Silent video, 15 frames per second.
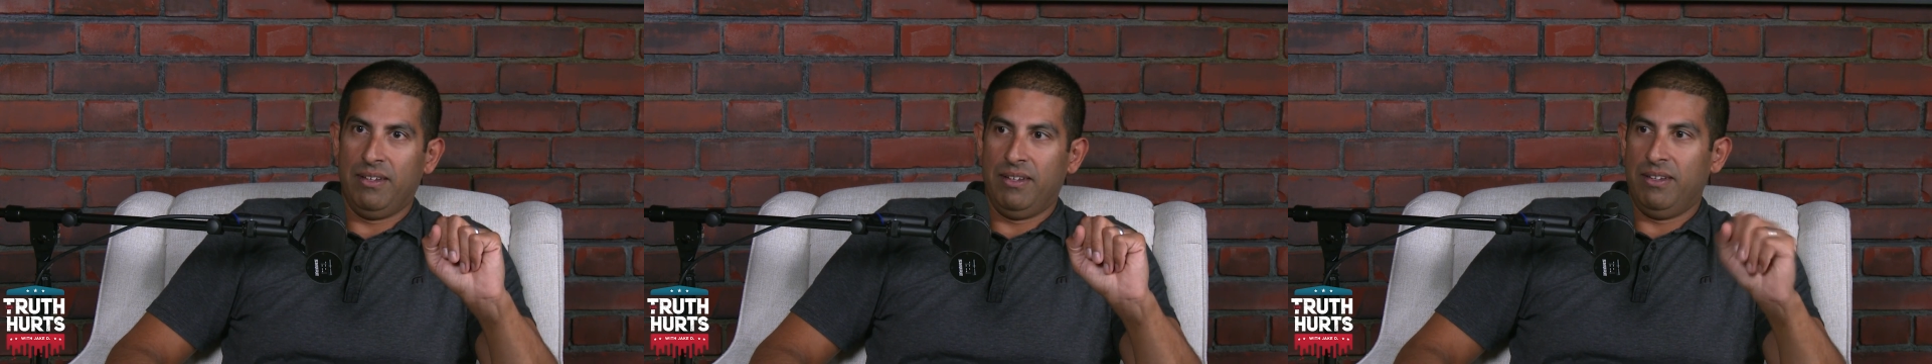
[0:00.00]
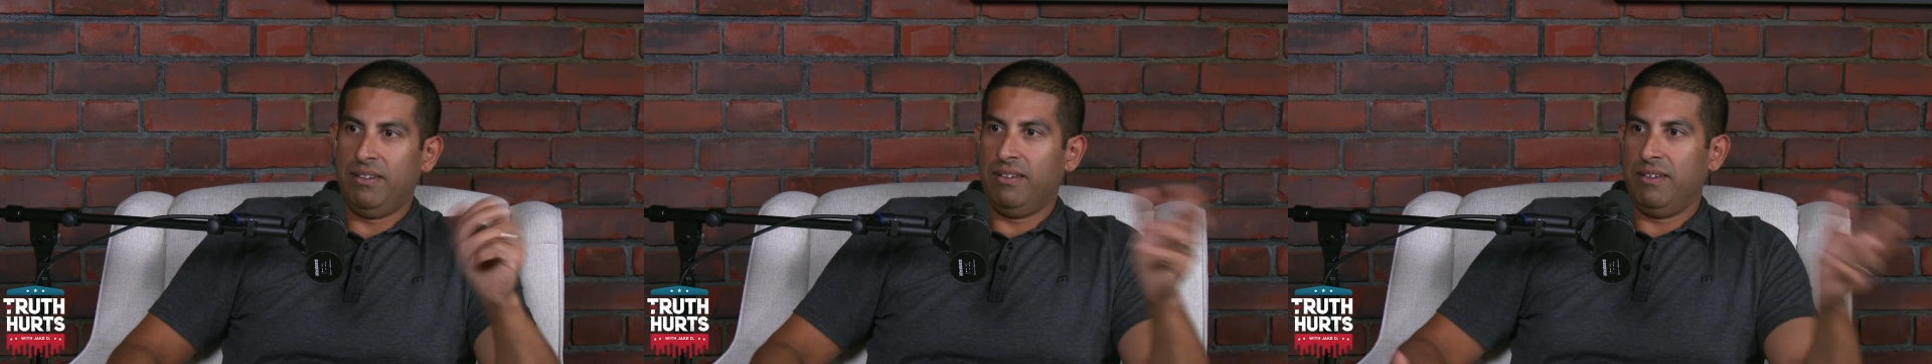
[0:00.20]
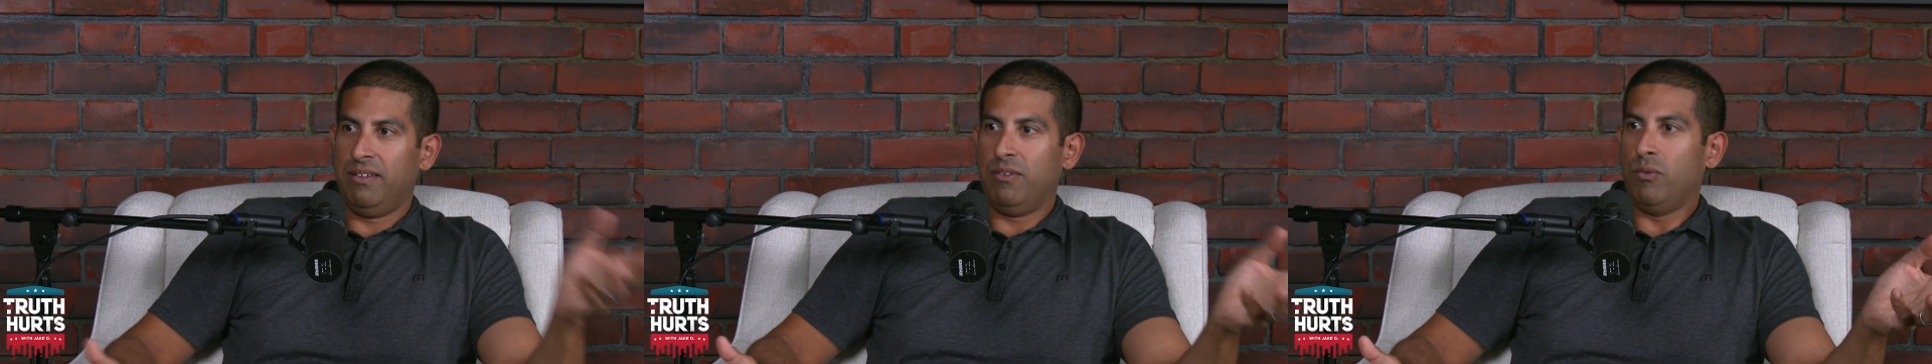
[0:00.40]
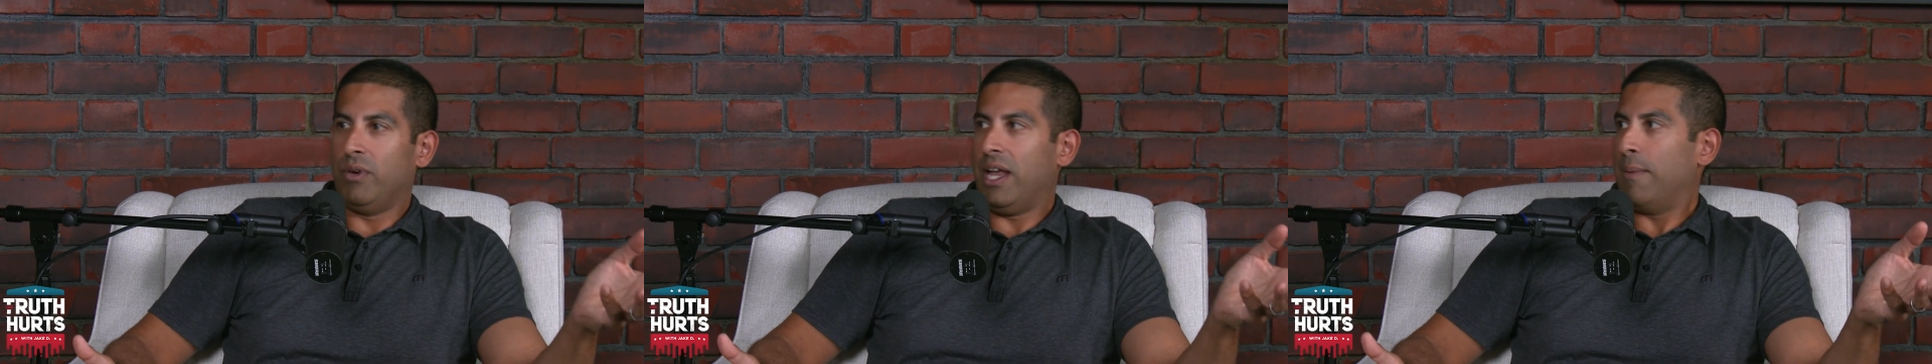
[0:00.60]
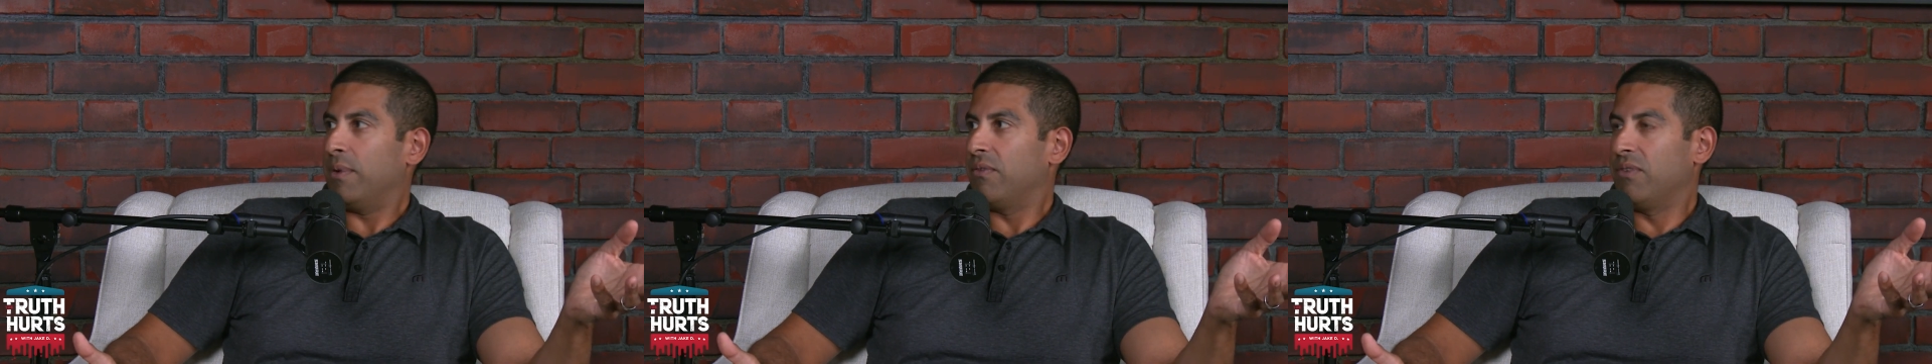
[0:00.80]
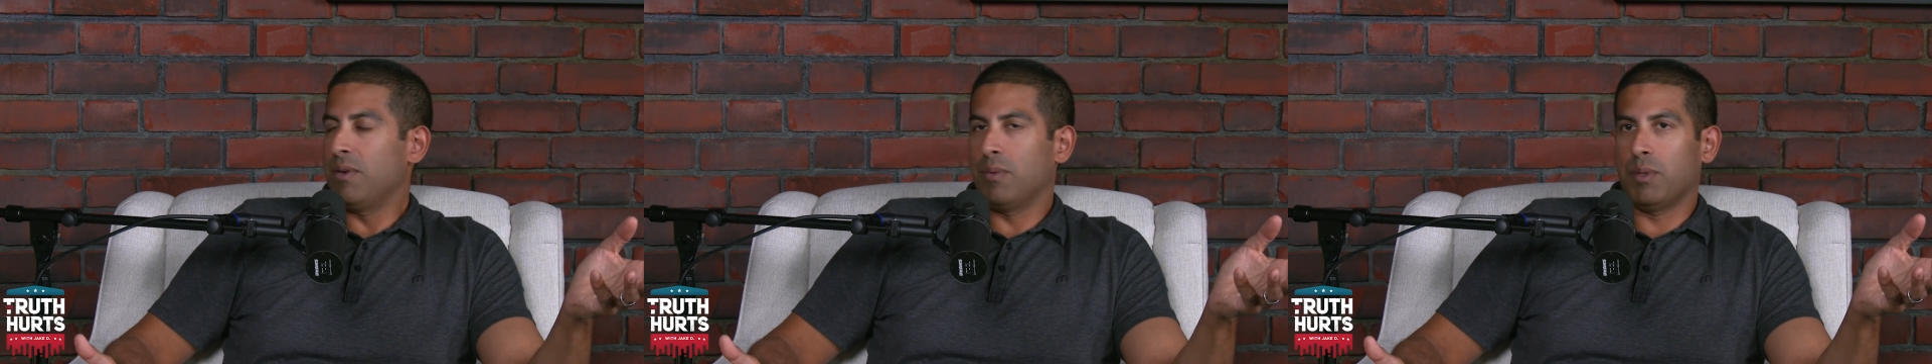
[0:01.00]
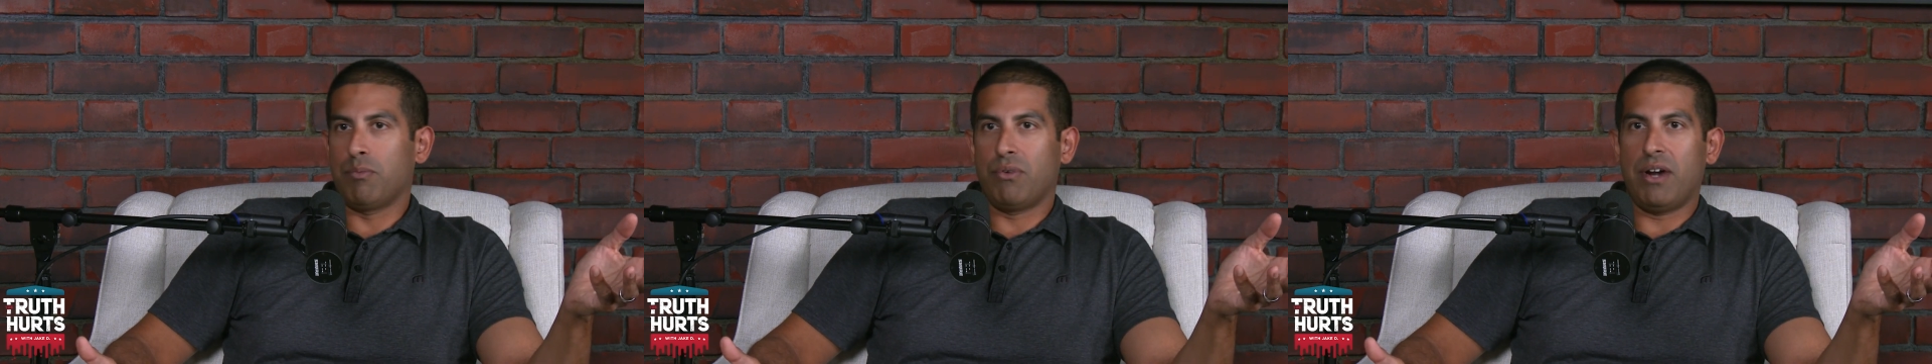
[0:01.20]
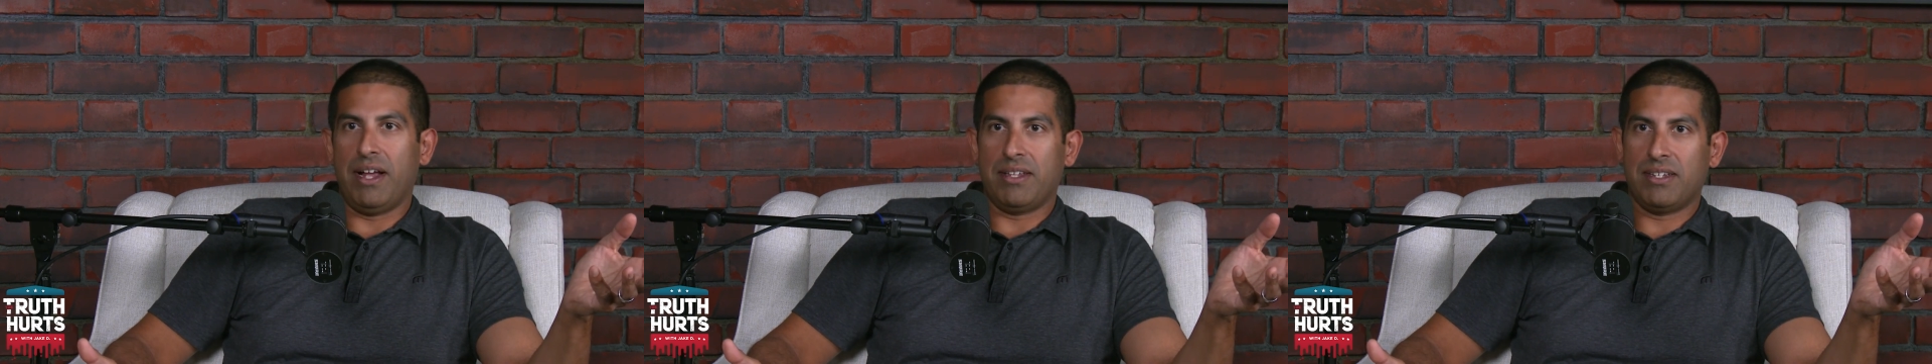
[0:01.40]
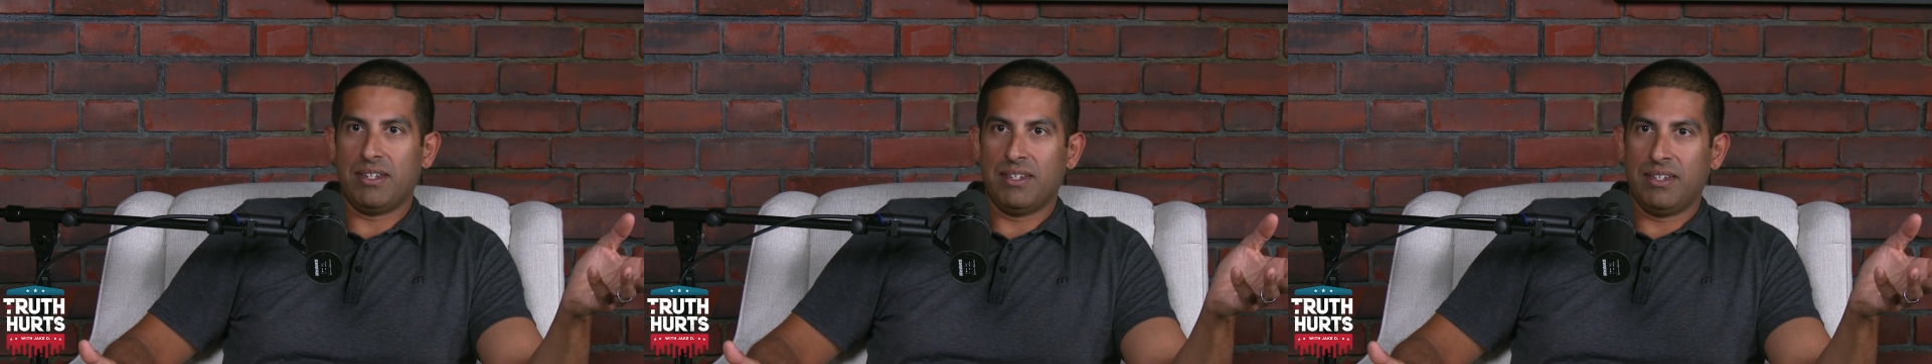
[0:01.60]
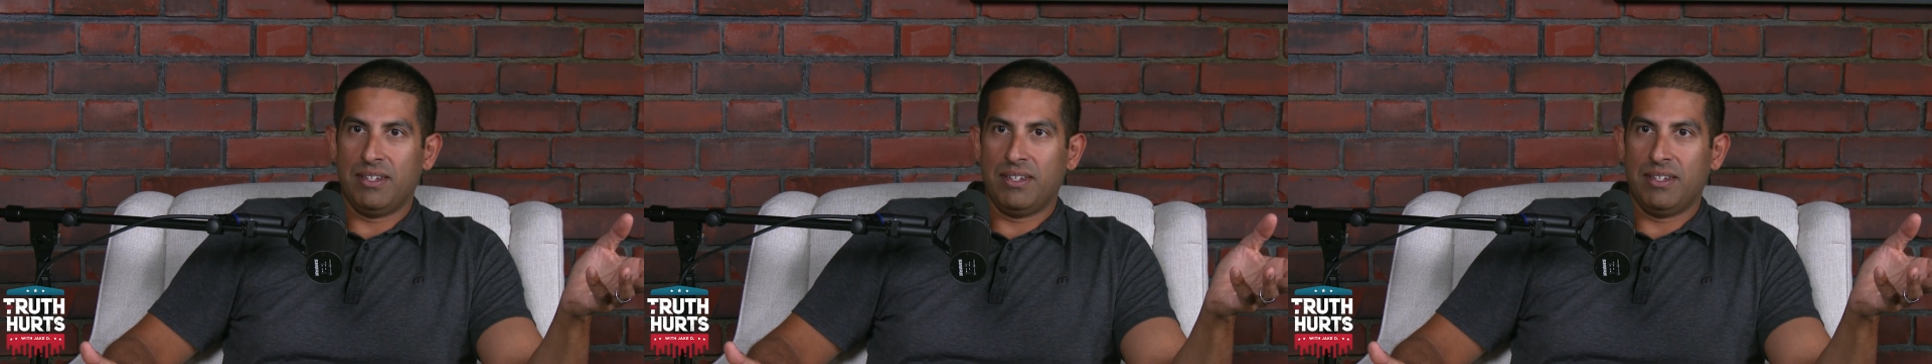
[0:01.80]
Mm-hmm. What happened to freedom of the press?